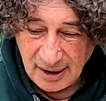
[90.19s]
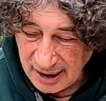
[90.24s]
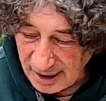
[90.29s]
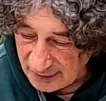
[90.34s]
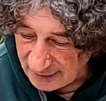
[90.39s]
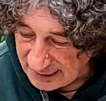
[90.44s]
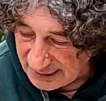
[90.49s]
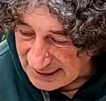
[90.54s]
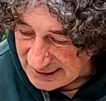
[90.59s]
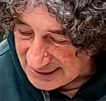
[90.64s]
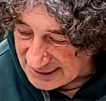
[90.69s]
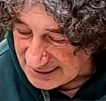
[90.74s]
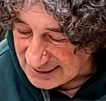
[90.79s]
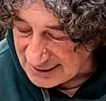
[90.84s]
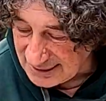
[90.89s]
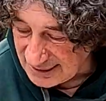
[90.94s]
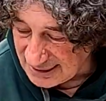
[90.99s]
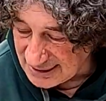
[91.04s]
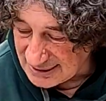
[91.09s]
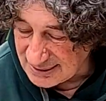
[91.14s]
Now
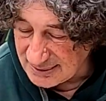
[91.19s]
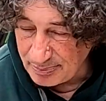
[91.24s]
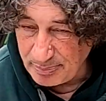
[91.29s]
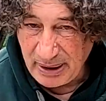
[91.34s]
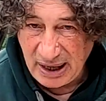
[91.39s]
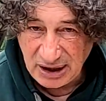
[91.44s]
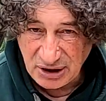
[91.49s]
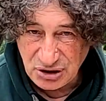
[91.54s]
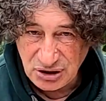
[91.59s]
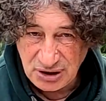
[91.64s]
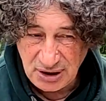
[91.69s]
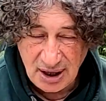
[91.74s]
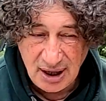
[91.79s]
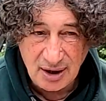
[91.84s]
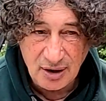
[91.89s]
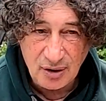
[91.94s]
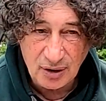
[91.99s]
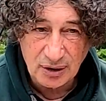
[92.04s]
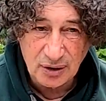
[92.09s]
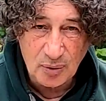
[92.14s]
this batch that I
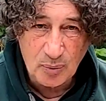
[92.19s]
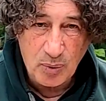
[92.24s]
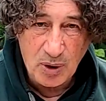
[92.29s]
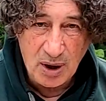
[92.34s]
got, the